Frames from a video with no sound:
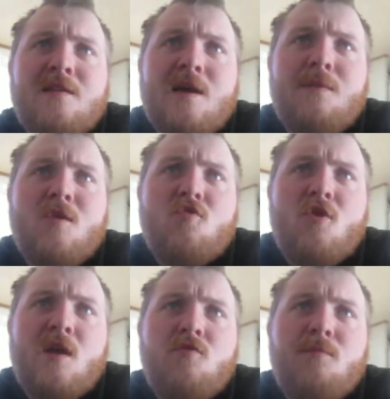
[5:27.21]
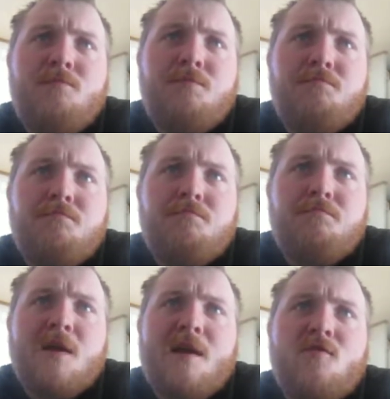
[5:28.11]
time of school entry
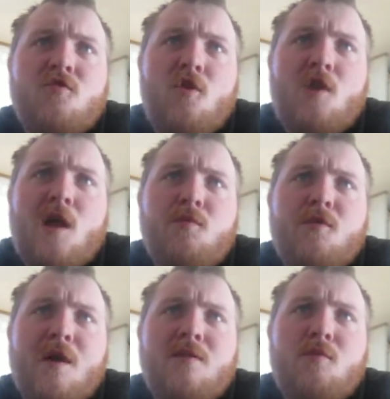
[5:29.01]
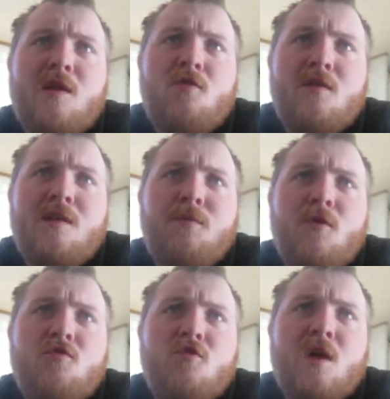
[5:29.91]
because school law requires that we know that
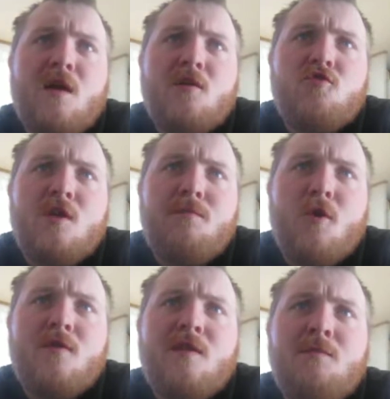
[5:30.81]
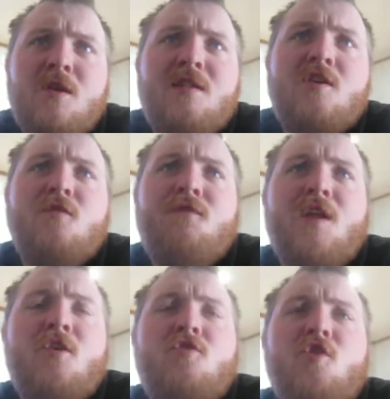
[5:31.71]
parents do not actually oppose the immunization
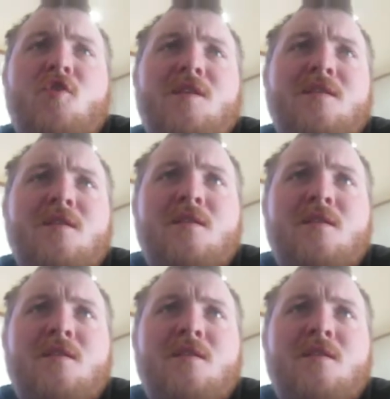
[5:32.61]
for their children.